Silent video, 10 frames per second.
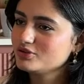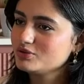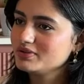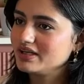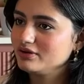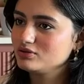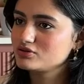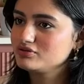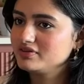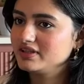You know, but I
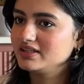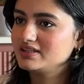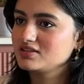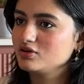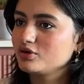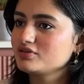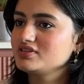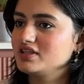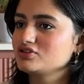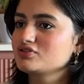also feel there's a lot of
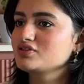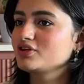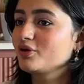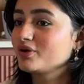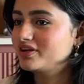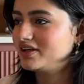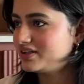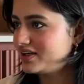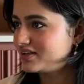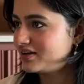sense of security
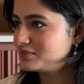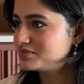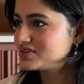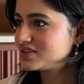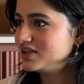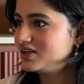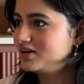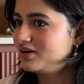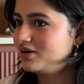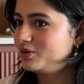that comes
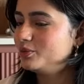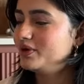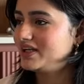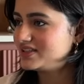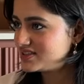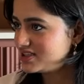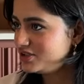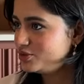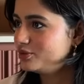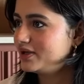uh, when I see
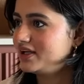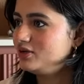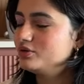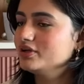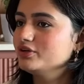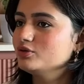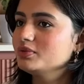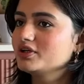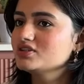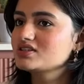you, when I look at you,
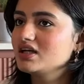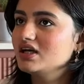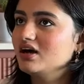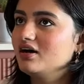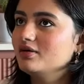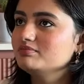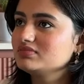because uh,